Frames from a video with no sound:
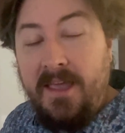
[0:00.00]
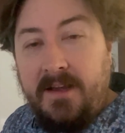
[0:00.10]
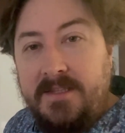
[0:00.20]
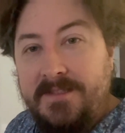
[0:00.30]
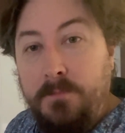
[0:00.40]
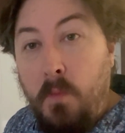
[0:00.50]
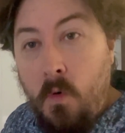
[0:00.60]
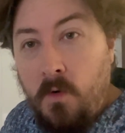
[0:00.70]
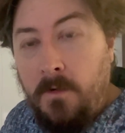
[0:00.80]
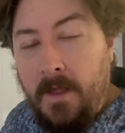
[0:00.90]
and it's
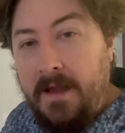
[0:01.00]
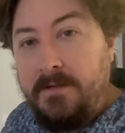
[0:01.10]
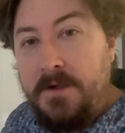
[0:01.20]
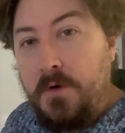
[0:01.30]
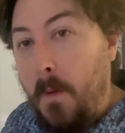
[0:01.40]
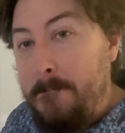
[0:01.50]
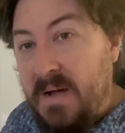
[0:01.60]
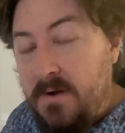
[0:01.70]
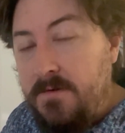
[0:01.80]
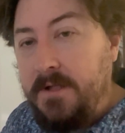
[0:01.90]
more likely your
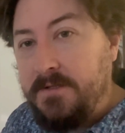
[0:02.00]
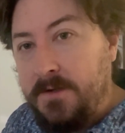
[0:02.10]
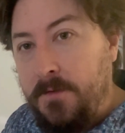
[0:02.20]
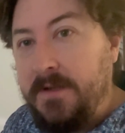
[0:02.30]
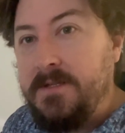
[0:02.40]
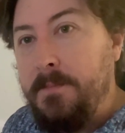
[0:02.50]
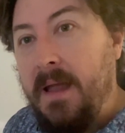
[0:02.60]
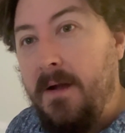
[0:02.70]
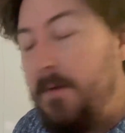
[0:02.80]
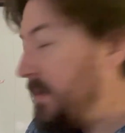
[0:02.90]
opponent's going to
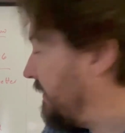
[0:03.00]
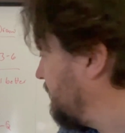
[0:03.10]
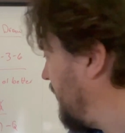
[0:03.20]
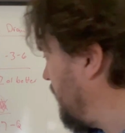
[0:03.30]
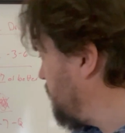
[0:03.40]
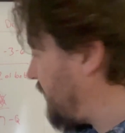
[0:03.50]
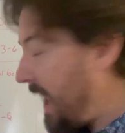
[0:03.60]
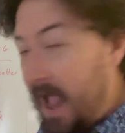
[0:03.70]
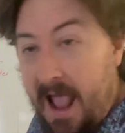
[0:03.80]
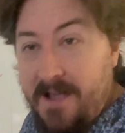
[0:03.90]
pair because they don't
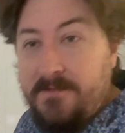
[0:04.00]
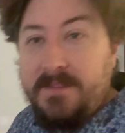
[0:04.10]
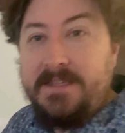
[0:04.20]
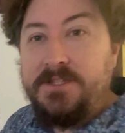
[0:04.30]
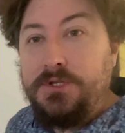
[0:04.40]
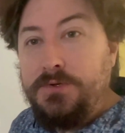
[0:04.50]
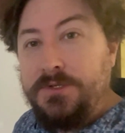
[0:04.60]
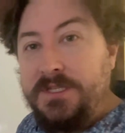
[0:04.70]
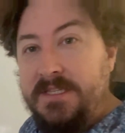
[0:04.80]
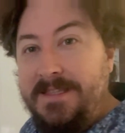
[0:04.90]
have these
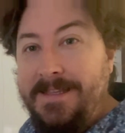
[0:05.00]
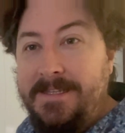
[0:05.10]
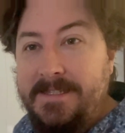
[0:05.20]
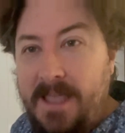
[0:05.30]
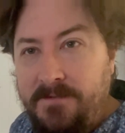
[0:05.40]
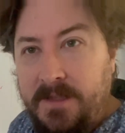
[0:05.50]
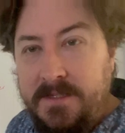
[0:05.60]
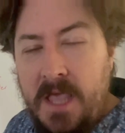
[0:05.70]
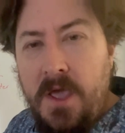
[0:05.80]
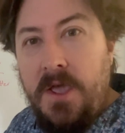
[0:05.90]
deuces and these
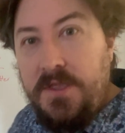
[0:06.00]
7s.